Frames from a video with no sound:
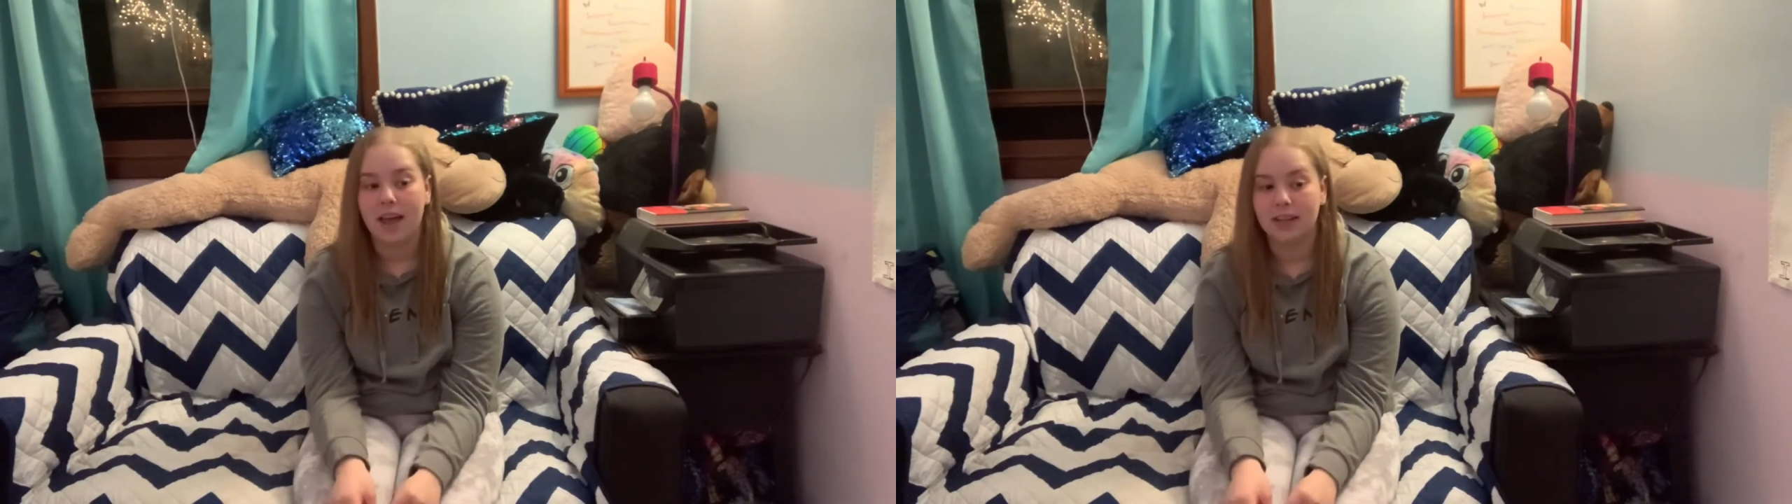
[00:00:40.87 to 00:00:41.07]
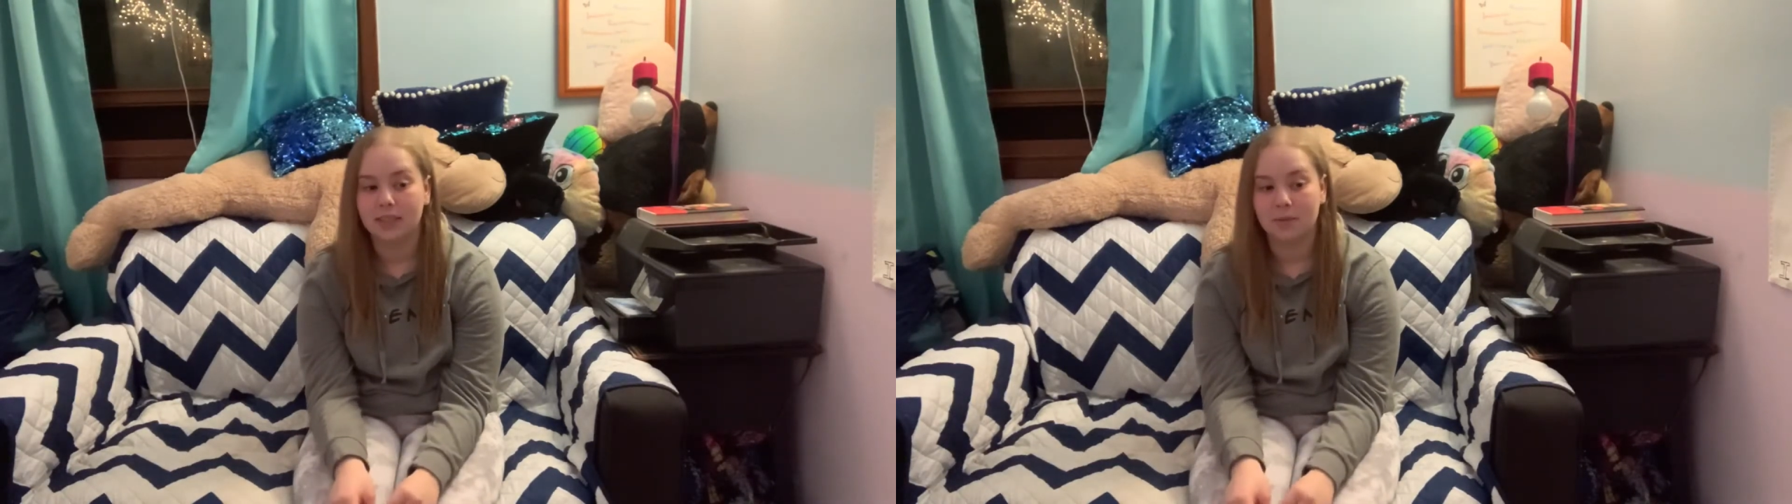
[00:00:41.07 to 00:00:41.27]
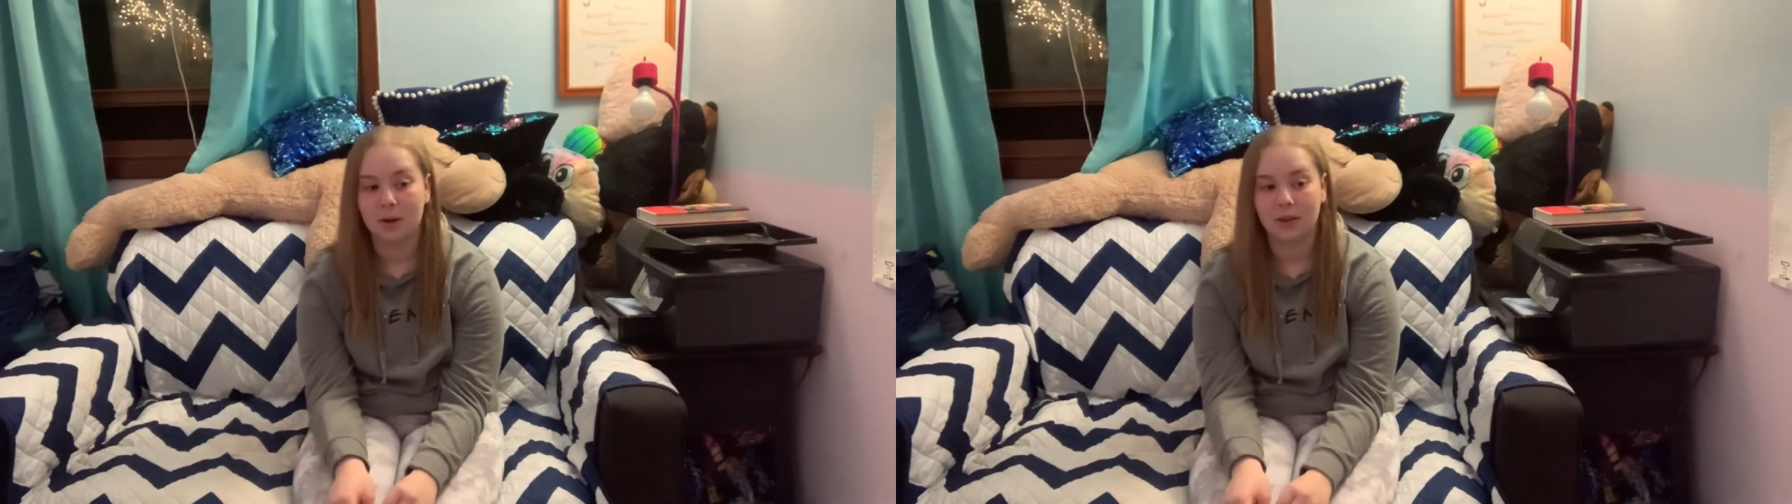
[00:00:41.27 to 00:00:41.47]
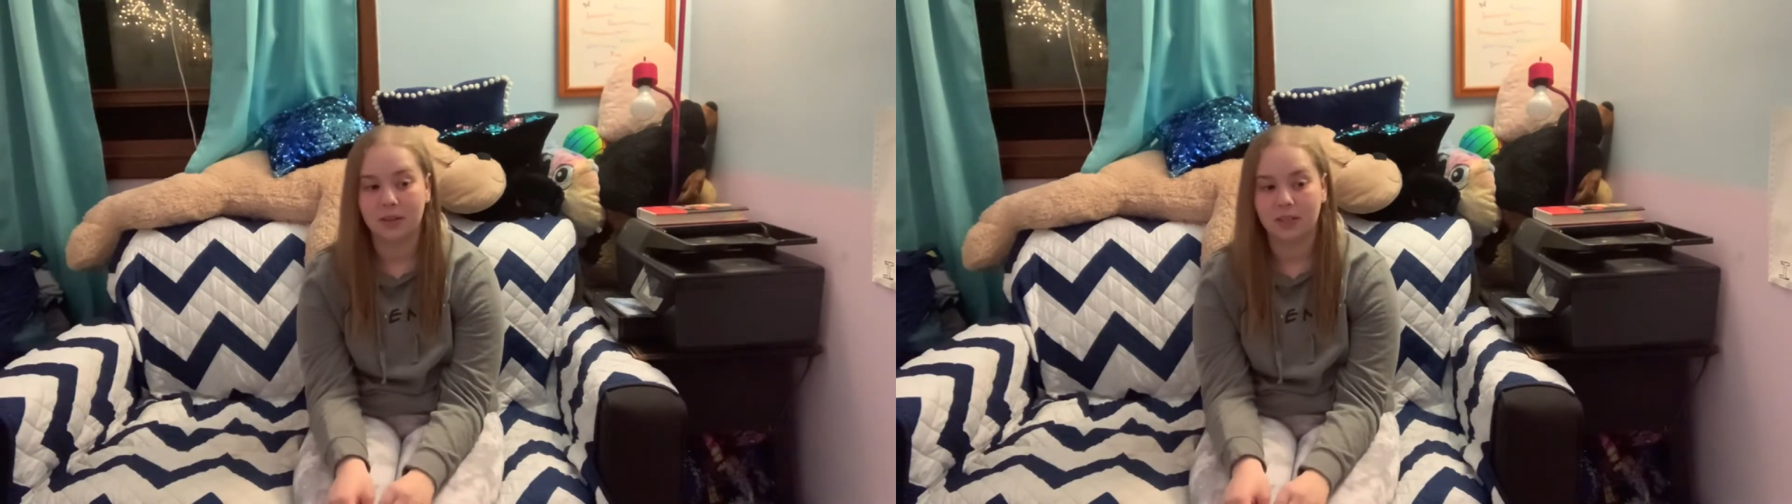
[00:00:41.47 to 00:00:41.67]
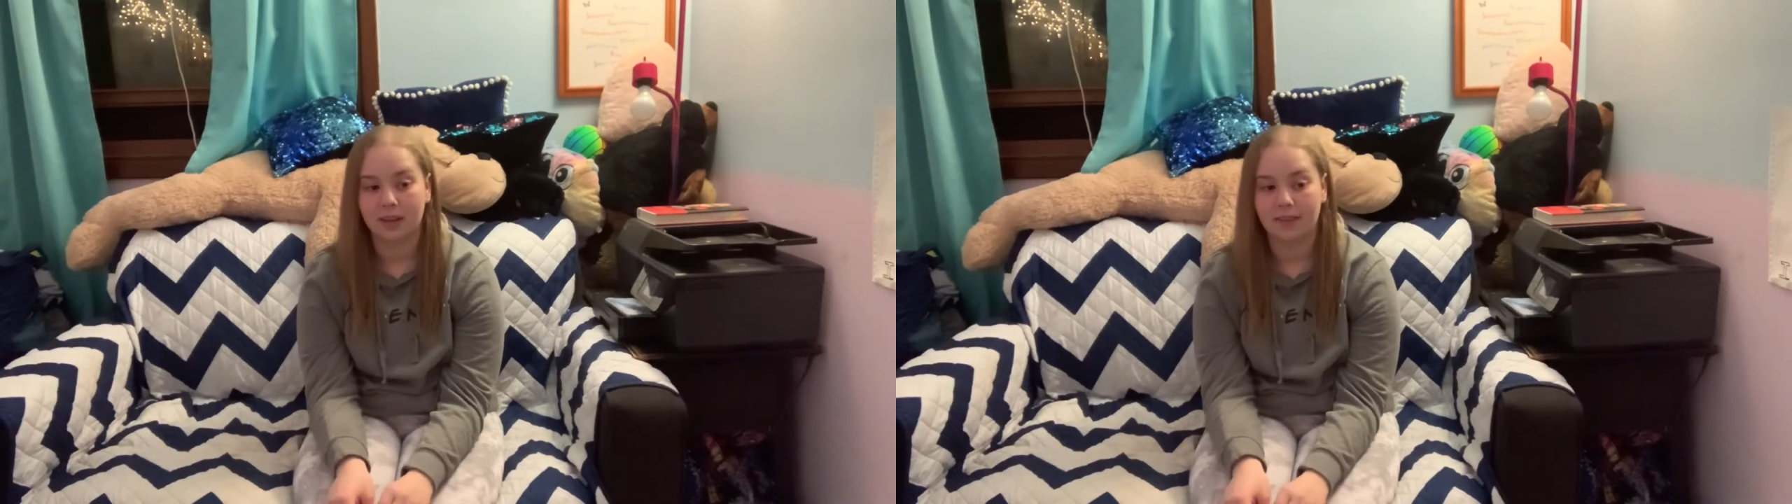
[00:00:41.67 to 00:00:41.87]
and some other
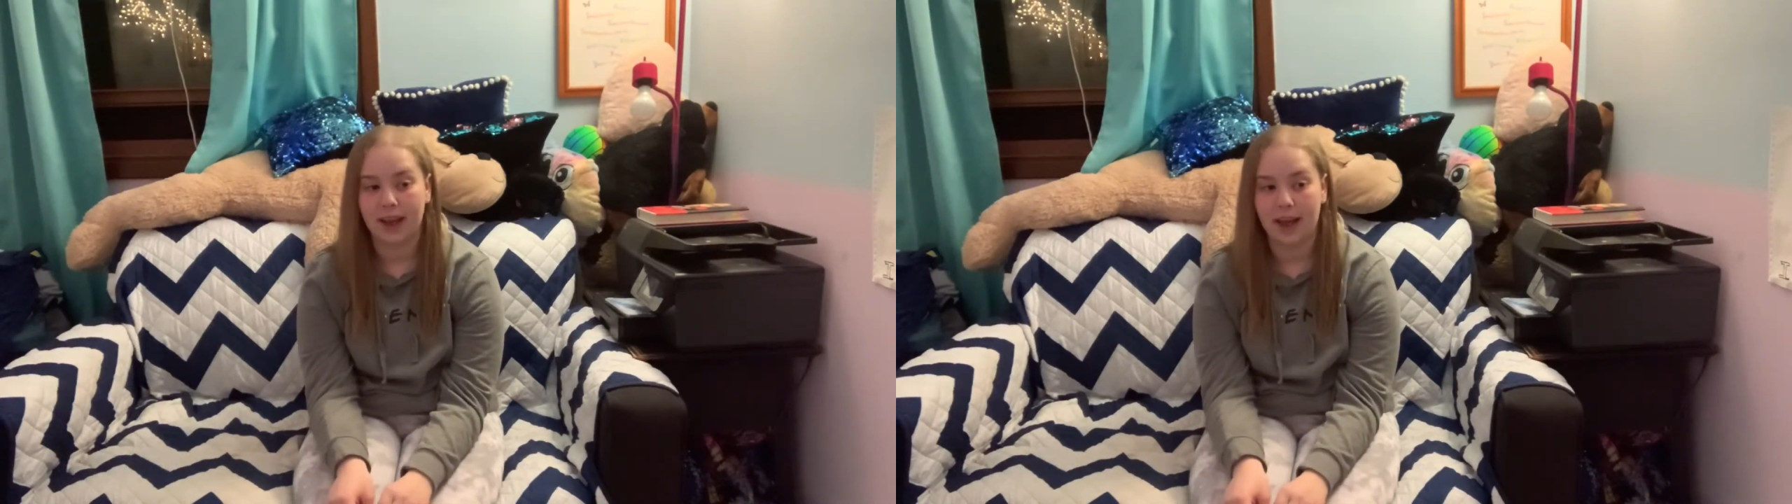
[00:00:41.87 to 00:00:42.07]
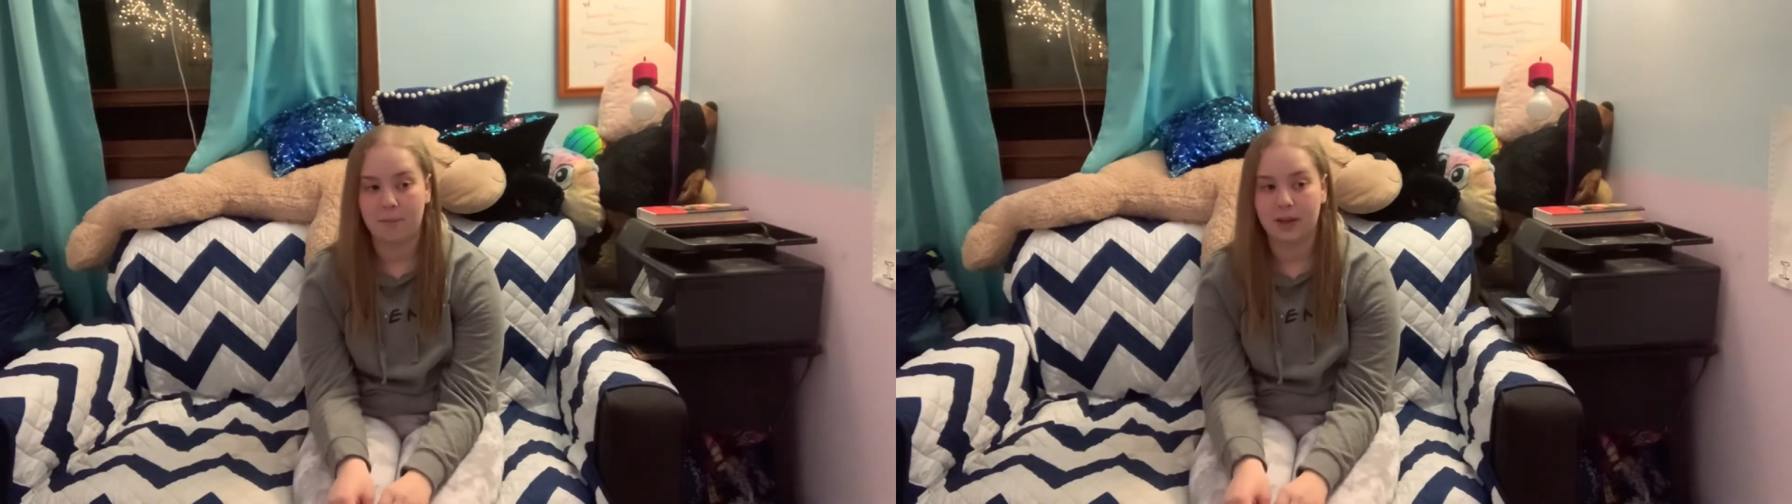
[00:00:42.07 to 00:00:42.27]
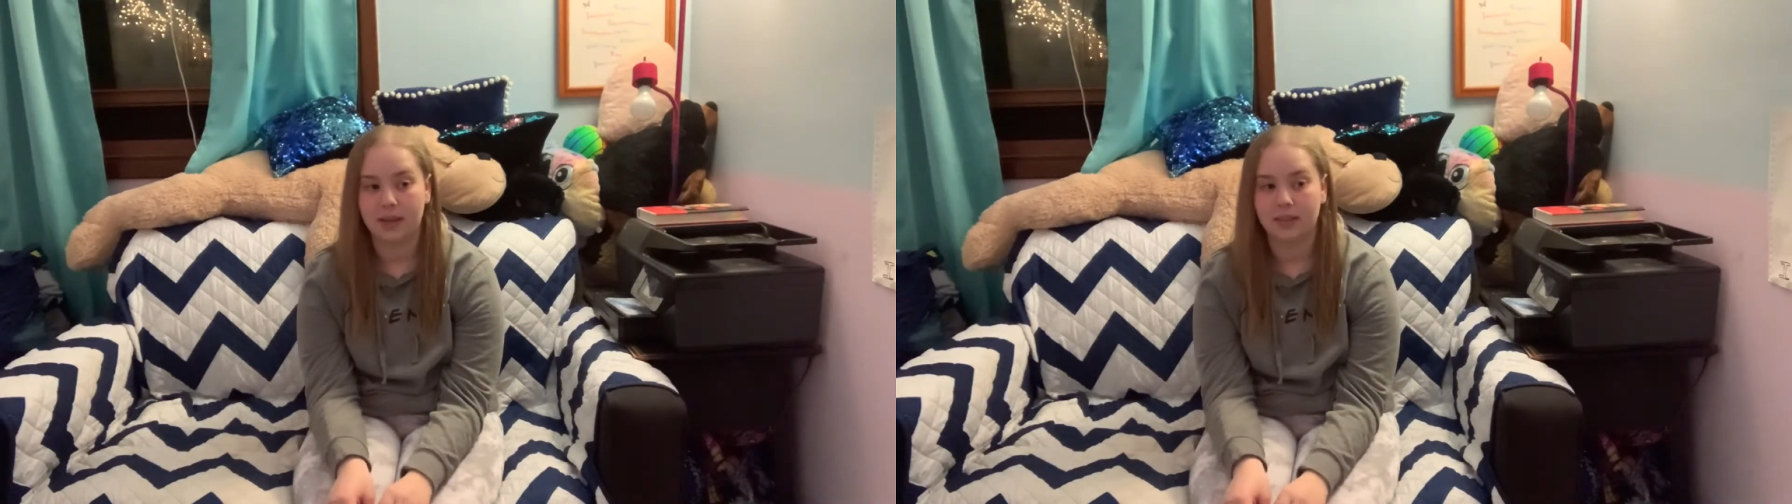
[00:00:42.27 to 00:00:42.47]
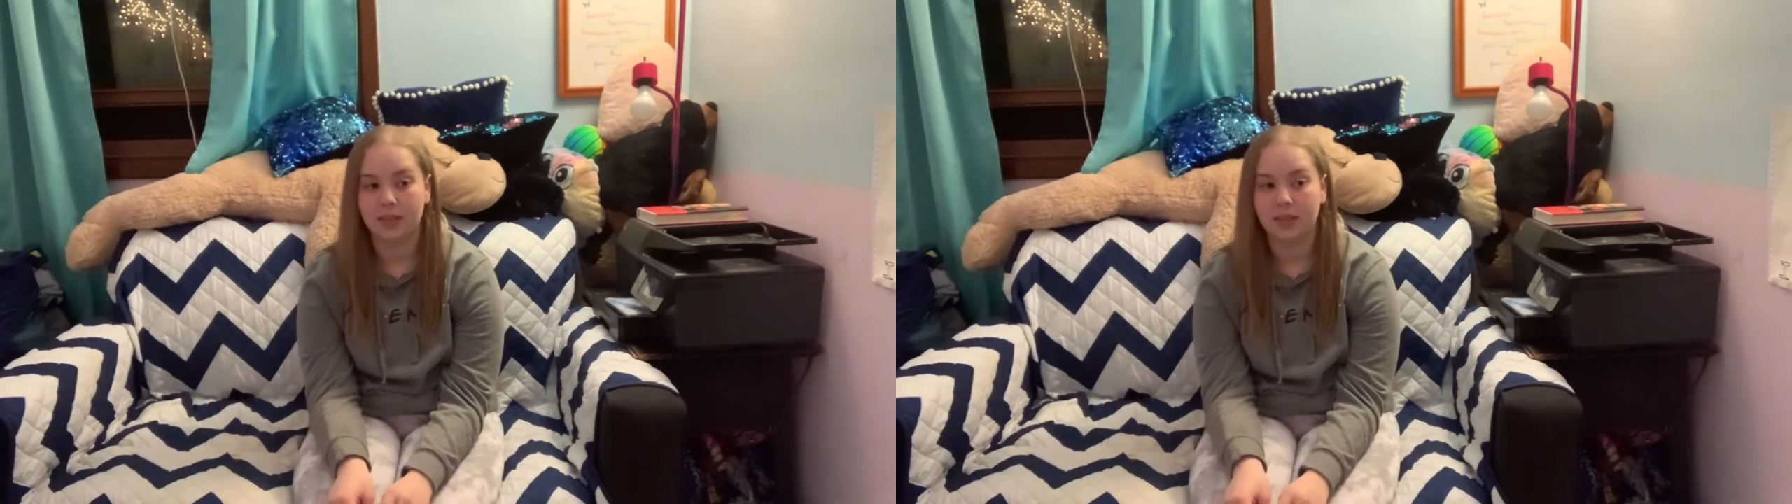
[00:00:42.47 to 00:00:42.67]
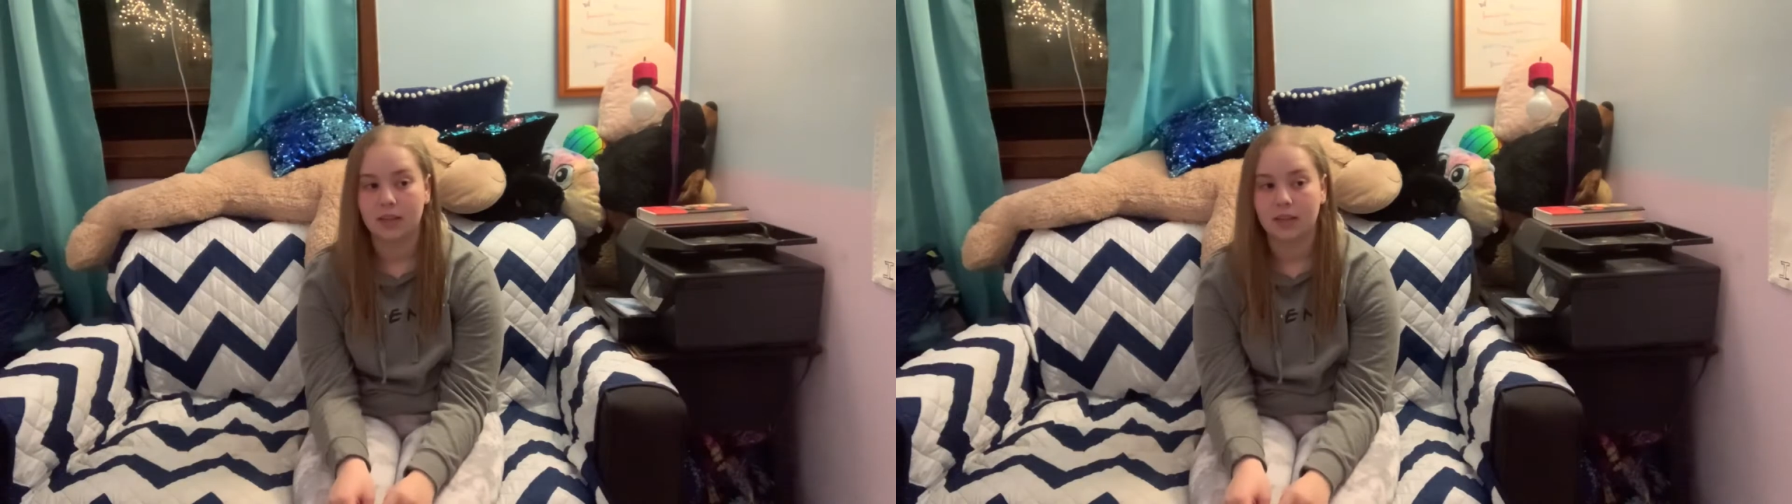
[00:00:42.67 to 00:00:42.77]
stuff happened.